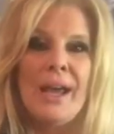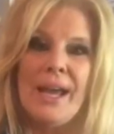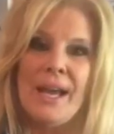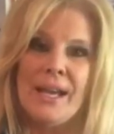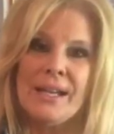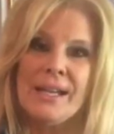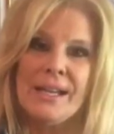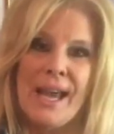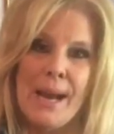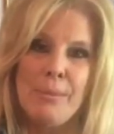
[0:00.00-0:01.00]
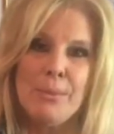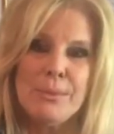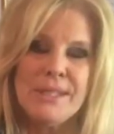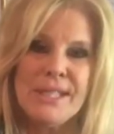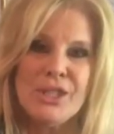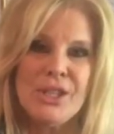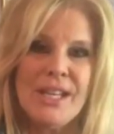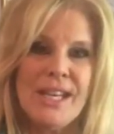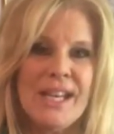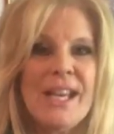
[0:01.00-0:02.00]
and camera
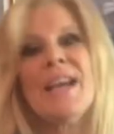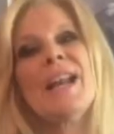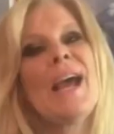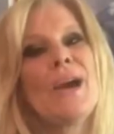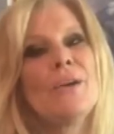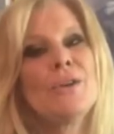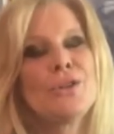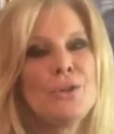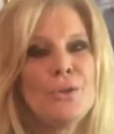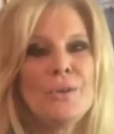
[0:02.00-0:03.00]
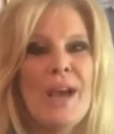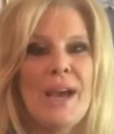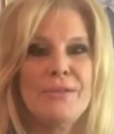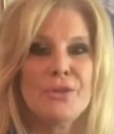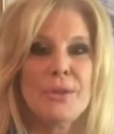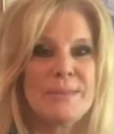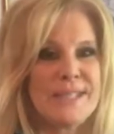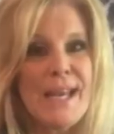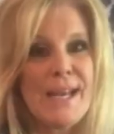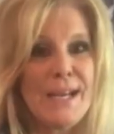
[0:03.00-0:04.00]
positioning and how to live stream
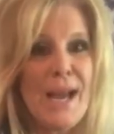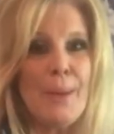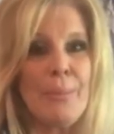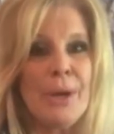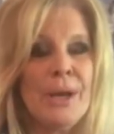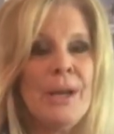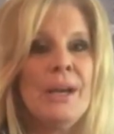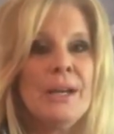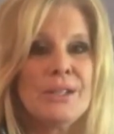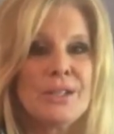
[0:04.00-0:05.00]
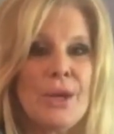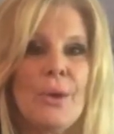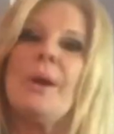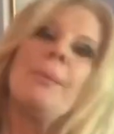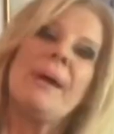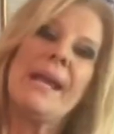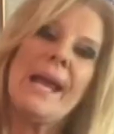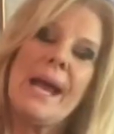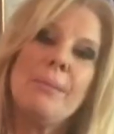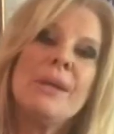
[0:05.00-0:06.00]
standing up. So, and my
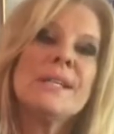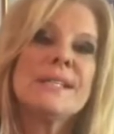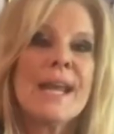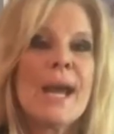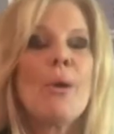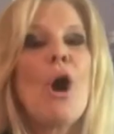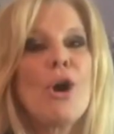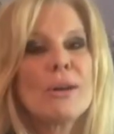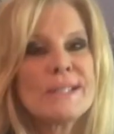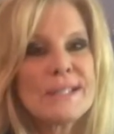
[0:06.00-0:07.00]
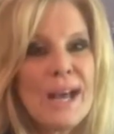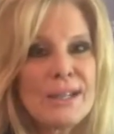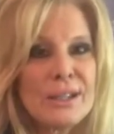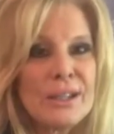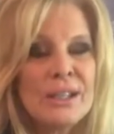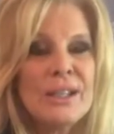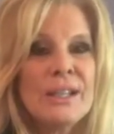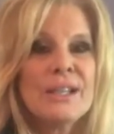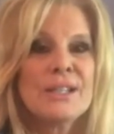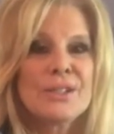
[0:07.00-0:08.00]
camera is now horizontal.
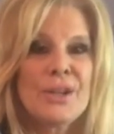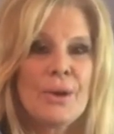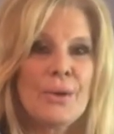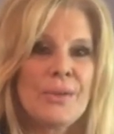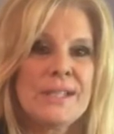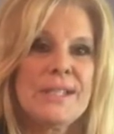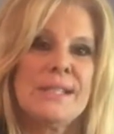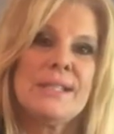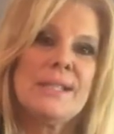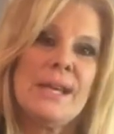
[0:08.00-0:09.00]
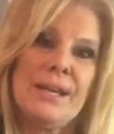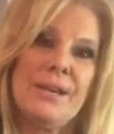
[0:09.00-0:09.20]
So this is